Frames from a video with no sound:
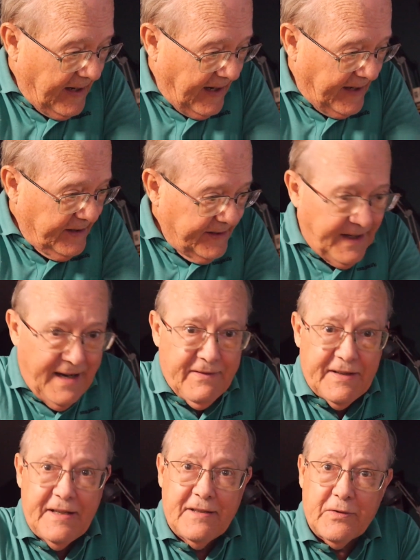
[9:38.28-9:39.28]
I didn't have
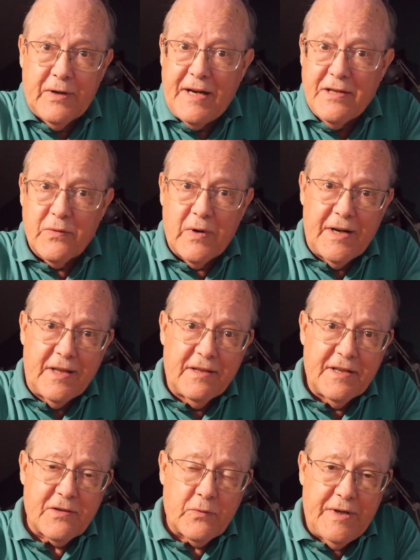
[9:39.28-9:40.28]
any trains running
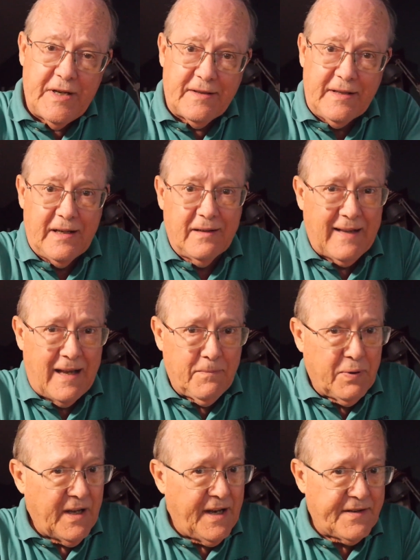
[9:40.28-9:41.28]
this week.
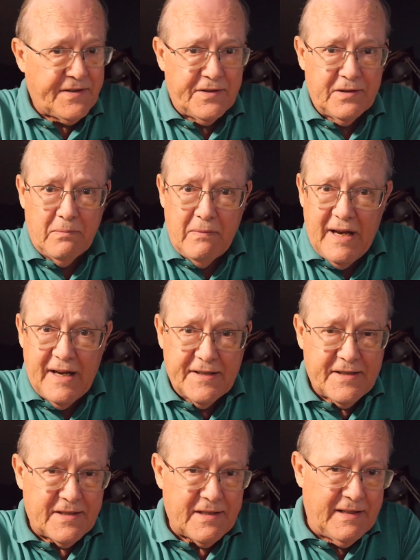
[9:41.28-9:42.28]
That plaster
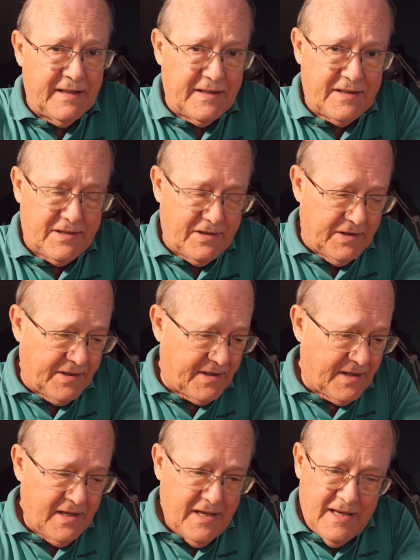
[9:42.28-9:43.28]
mess, it's
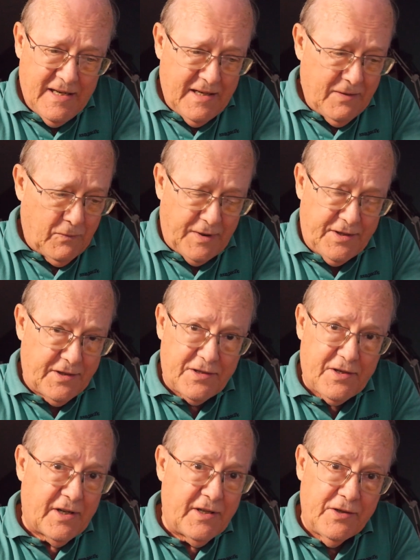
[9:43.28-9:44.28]
just, once you
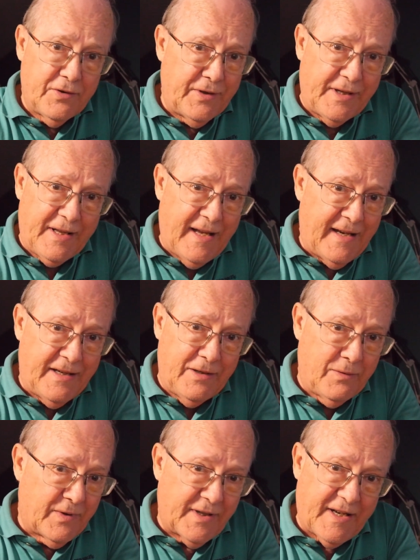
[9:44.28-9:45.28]
start doing that,
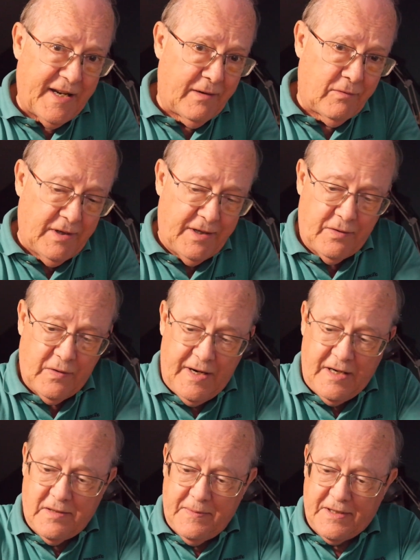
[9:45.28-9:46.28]
you really can't run
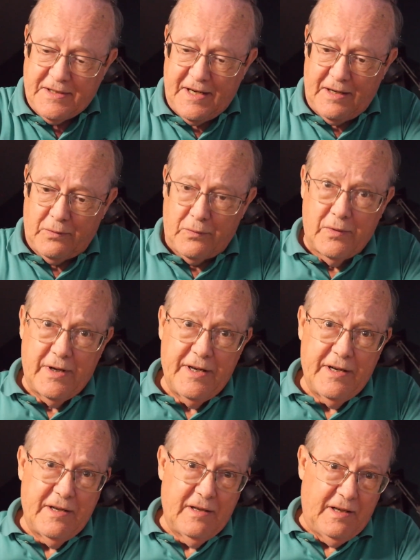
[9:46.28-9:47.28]
trains because that'll
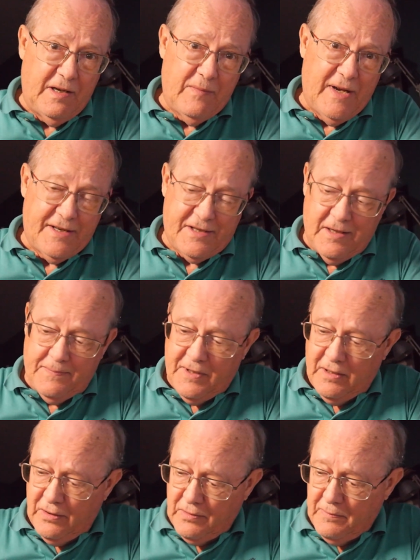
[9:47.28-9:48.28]
really mess up
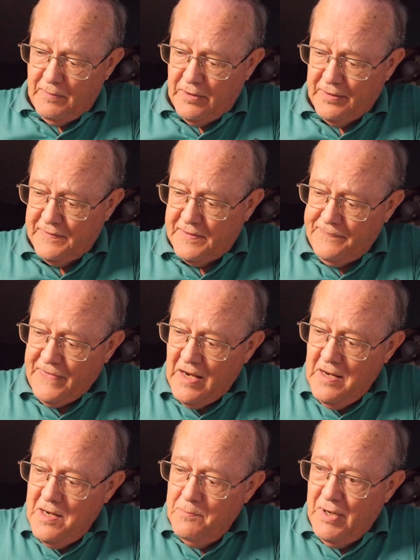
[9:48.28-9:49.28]
the locomotives.
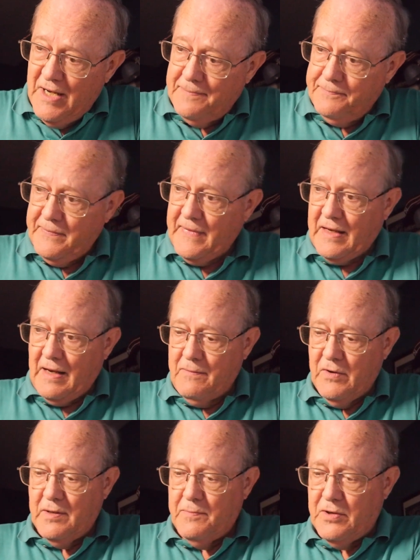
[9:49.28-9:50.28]
But I'm
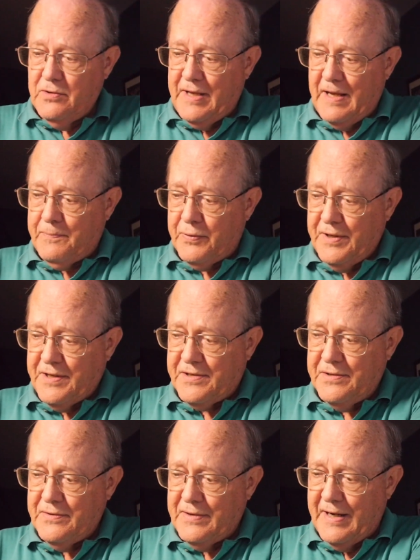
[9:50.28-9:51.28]
going to do that pretty soon.